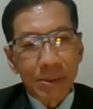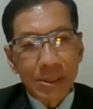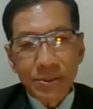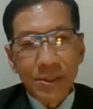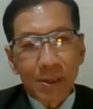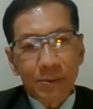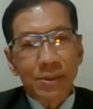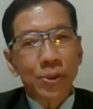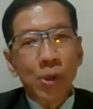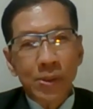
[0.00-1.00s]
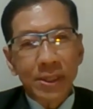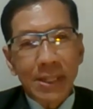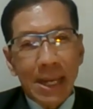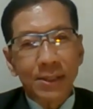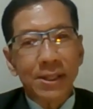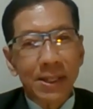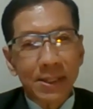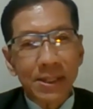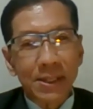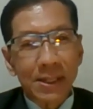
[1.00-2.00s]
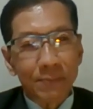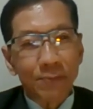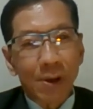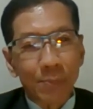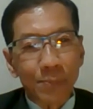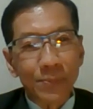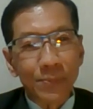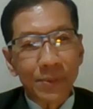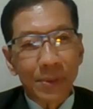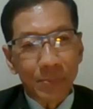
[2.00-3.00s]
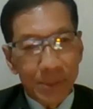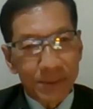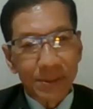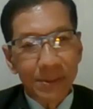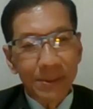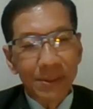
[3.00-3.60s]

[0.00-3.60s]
is not showing that they came from the prison.